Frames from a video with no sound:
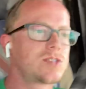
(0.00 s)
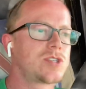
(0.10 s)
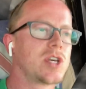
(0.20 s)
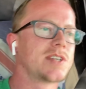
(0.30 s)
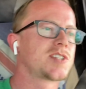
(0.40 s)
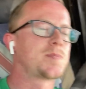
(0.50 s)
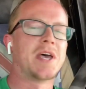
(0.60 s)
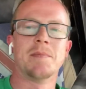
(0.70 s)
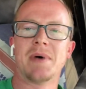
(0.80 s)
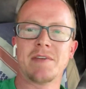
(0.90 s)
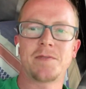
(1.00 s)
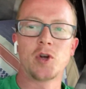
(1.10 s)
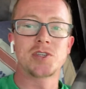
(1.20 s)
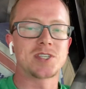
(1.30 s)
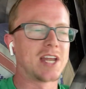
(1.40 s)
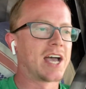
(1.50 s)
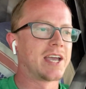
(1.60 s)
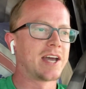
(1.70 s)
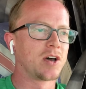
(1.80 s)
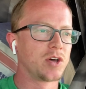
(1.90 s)
Just spent my first night
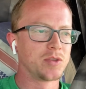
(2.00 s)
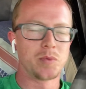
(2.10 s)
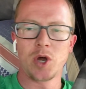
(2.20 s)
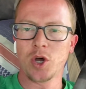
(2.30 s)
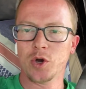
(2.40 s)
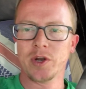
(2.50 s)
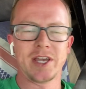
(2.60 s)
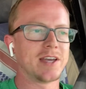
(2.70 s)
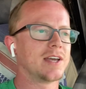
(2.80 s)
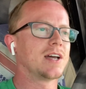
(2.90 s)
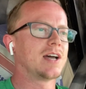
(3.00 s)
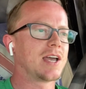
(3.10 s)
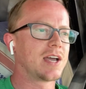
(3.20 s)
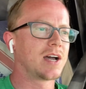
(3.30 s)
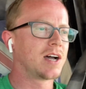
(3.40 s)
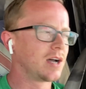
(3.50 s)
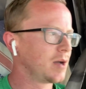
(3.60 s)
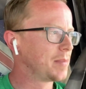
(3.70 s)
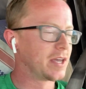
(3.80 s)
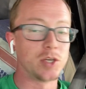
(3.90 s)
out on the road
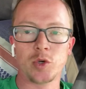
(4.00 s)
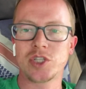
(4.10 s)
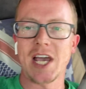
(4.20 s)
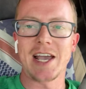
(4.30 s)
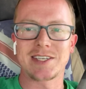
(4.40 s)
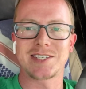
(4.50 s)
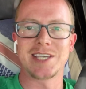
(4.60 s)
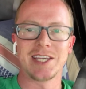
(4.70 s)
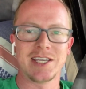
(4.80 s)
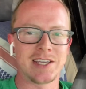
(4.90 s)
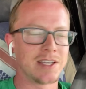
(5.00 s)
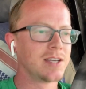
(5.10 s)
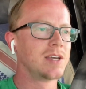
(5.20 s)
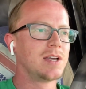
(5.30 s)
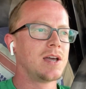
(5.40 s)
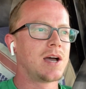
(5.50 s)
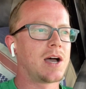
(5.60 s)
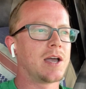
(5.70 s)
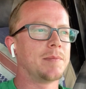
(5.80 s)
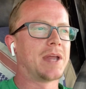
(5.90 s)
at New Jack City.
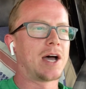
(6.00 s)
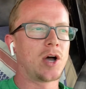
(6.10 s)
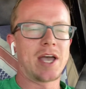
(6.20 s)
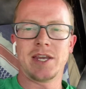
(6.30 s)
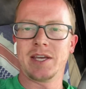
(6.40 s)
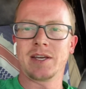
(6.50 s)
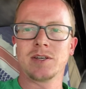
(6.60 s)
I am now heading